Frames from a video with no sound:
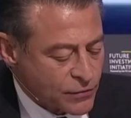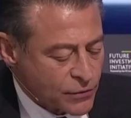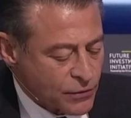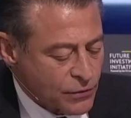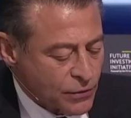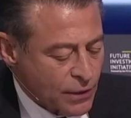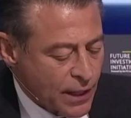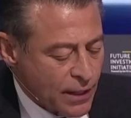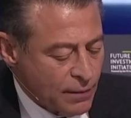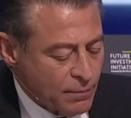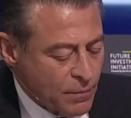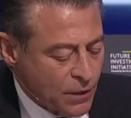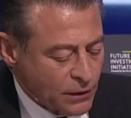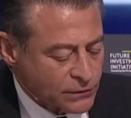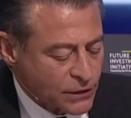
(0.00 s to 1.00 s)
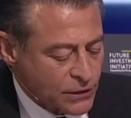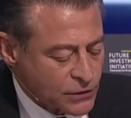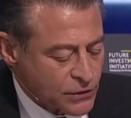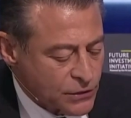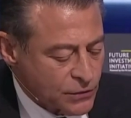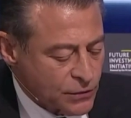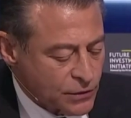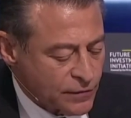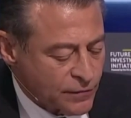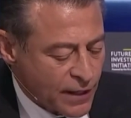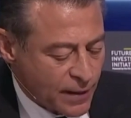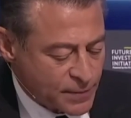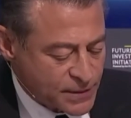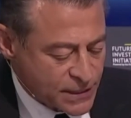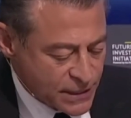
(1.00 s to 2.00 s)
through a multitude of
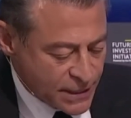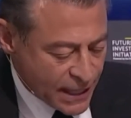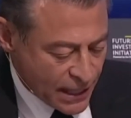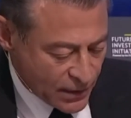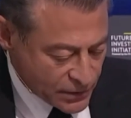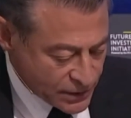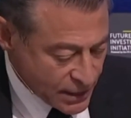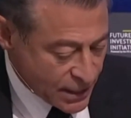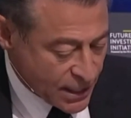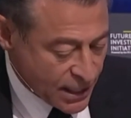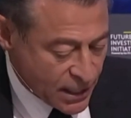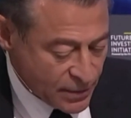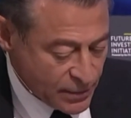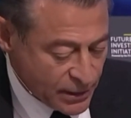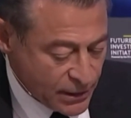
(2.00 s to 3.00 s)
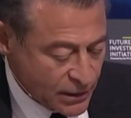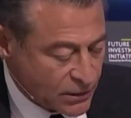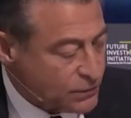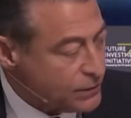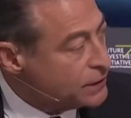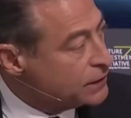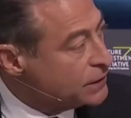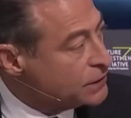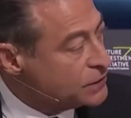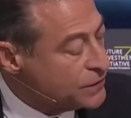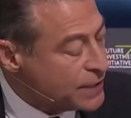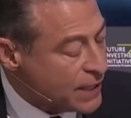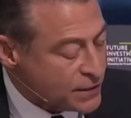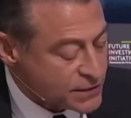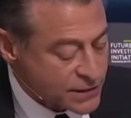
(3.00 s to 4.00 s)
ups and downs in the economy, including the
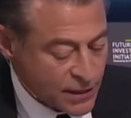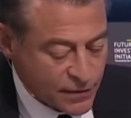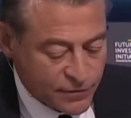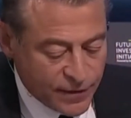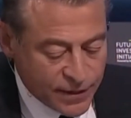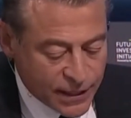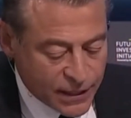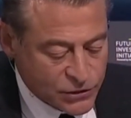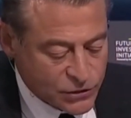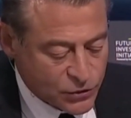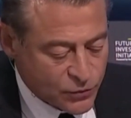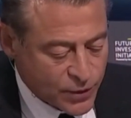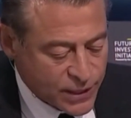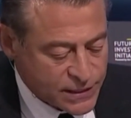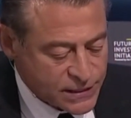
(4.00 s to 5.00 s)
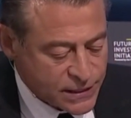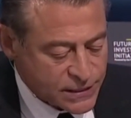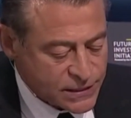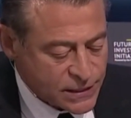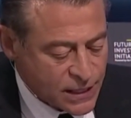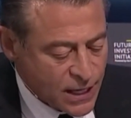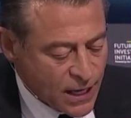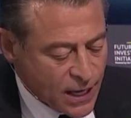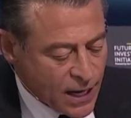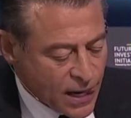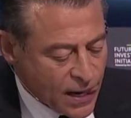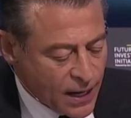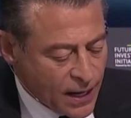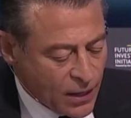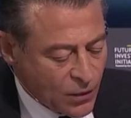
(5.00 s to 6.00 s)
2008 financial crisis.
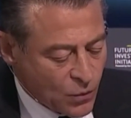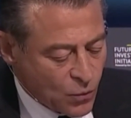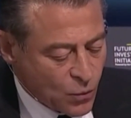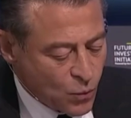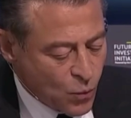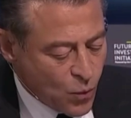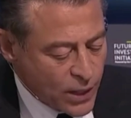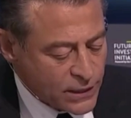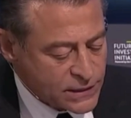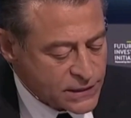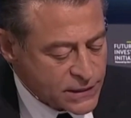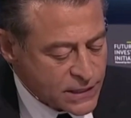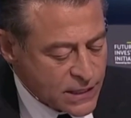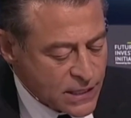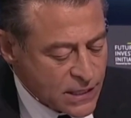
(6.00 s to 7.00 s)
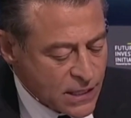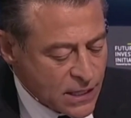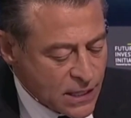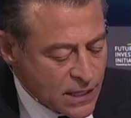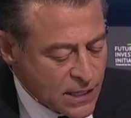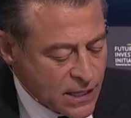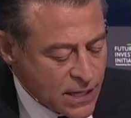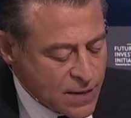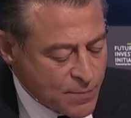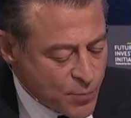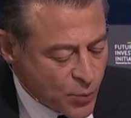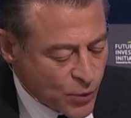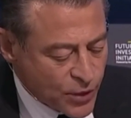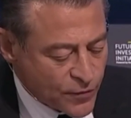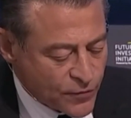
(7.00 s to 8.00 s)
What's
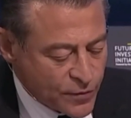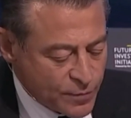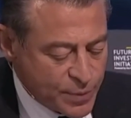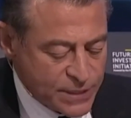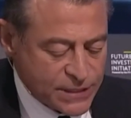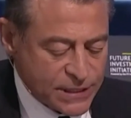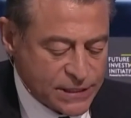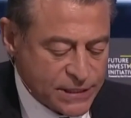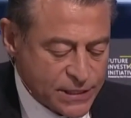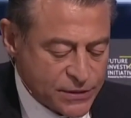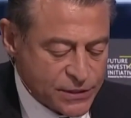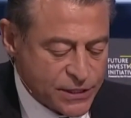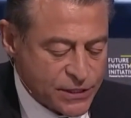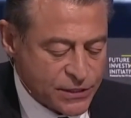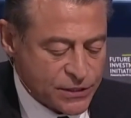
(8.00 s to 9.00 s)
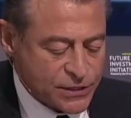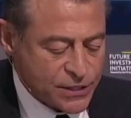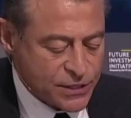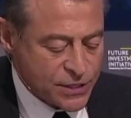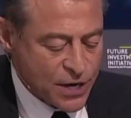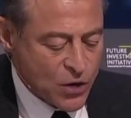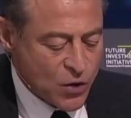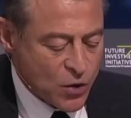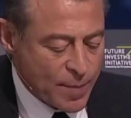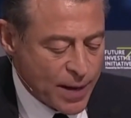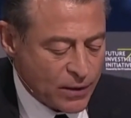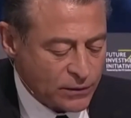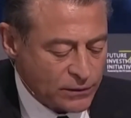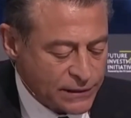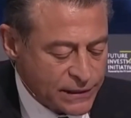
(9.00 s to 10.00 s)
important for business leaders here to know
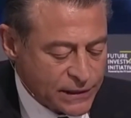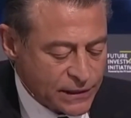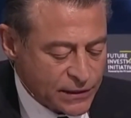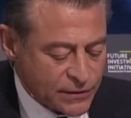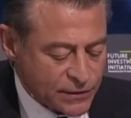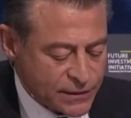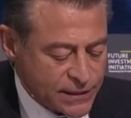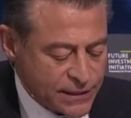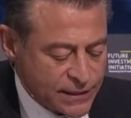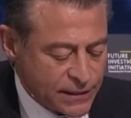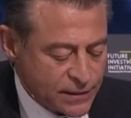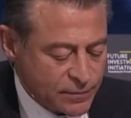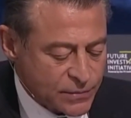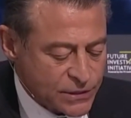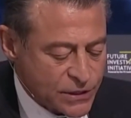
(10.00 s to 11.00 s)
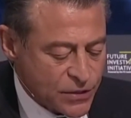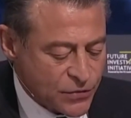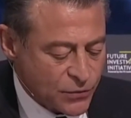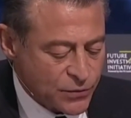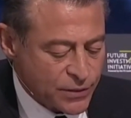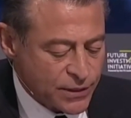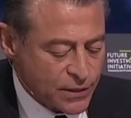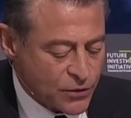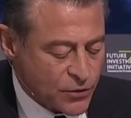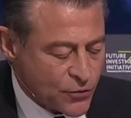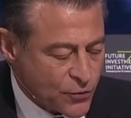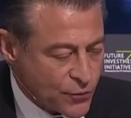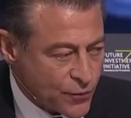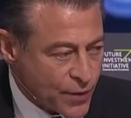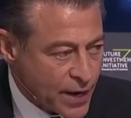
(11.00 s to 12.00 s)
about leading their teams through the
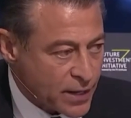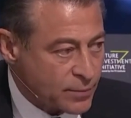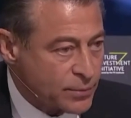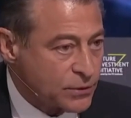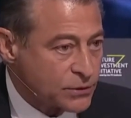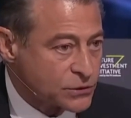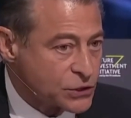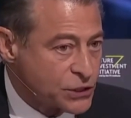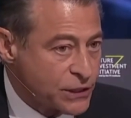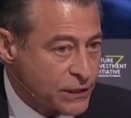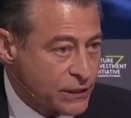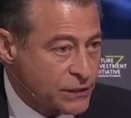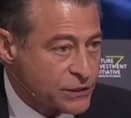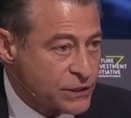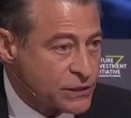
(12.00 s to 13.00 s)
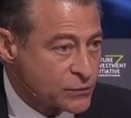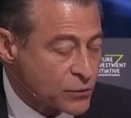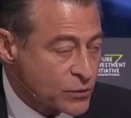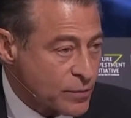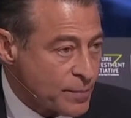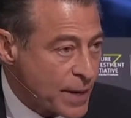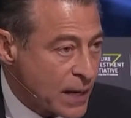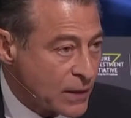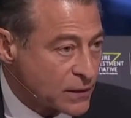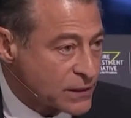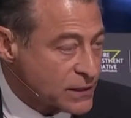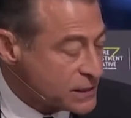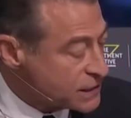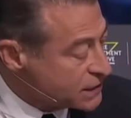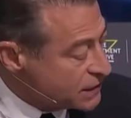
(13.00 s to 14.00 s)
incredible changes we're about
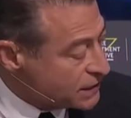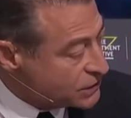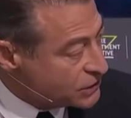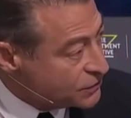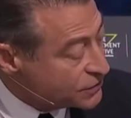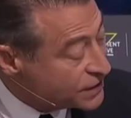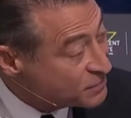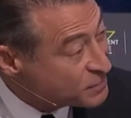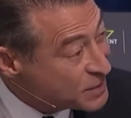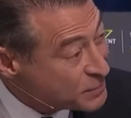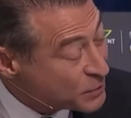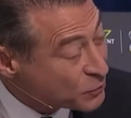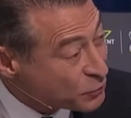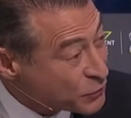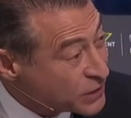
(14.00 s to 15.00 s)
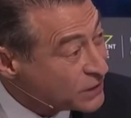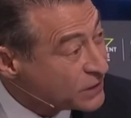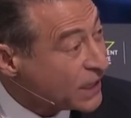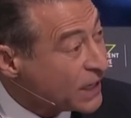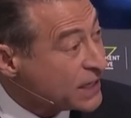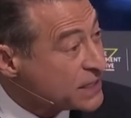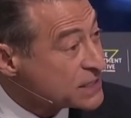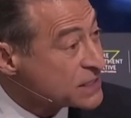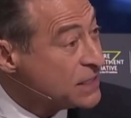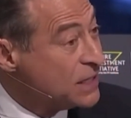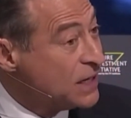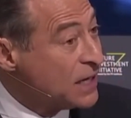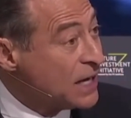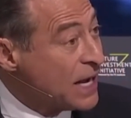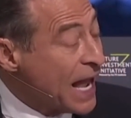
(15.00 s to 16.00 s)
to see? And do you think people realize
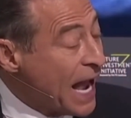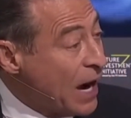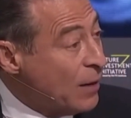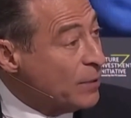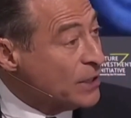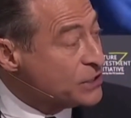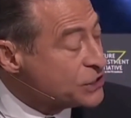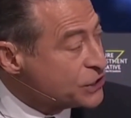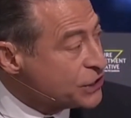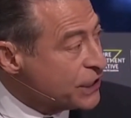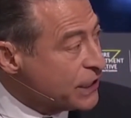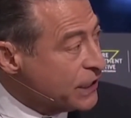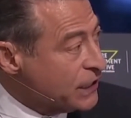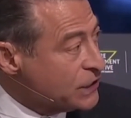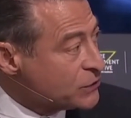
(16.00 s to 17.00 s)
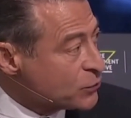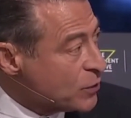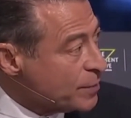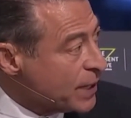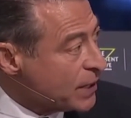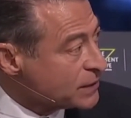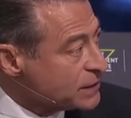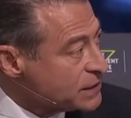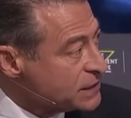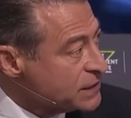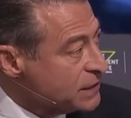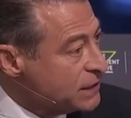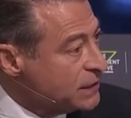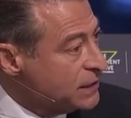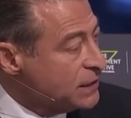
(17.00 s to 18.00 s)
how much change we're about to
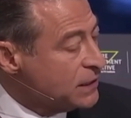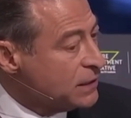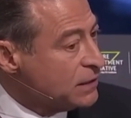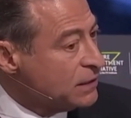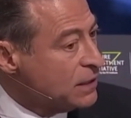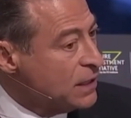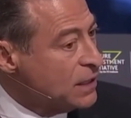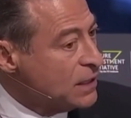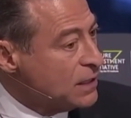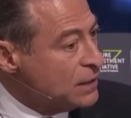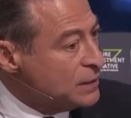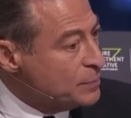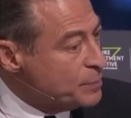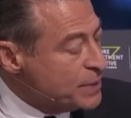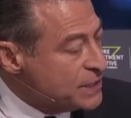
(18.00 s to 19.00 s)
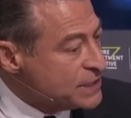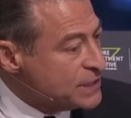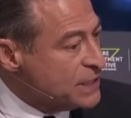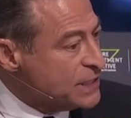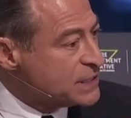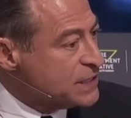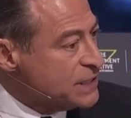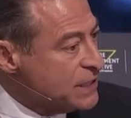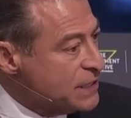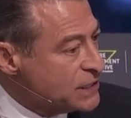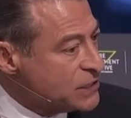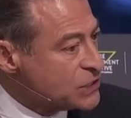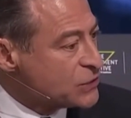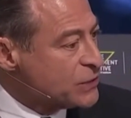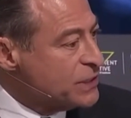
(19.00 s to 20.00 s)
see in business and
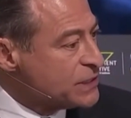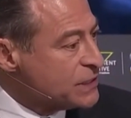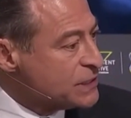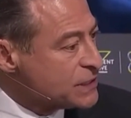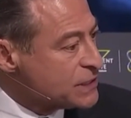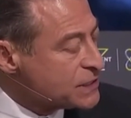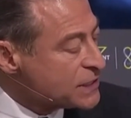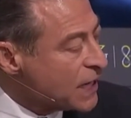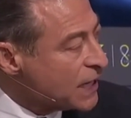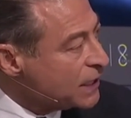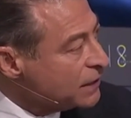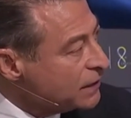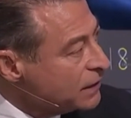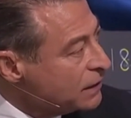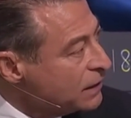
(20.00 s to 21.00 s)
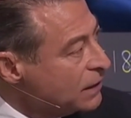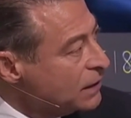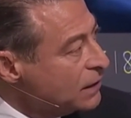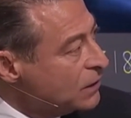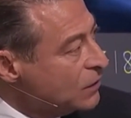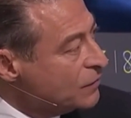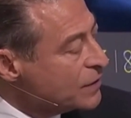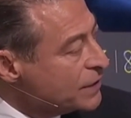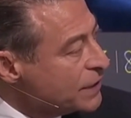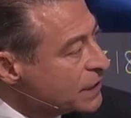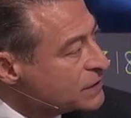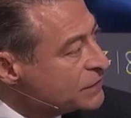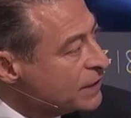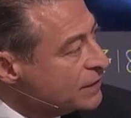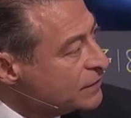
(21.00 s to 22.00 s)
industries and society over the
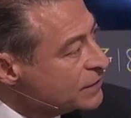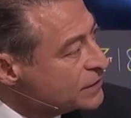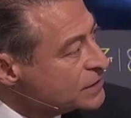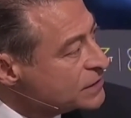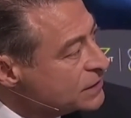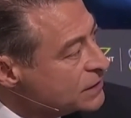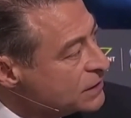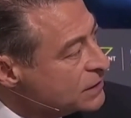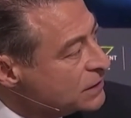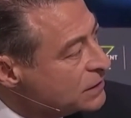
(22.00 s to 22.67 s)
next 5 years?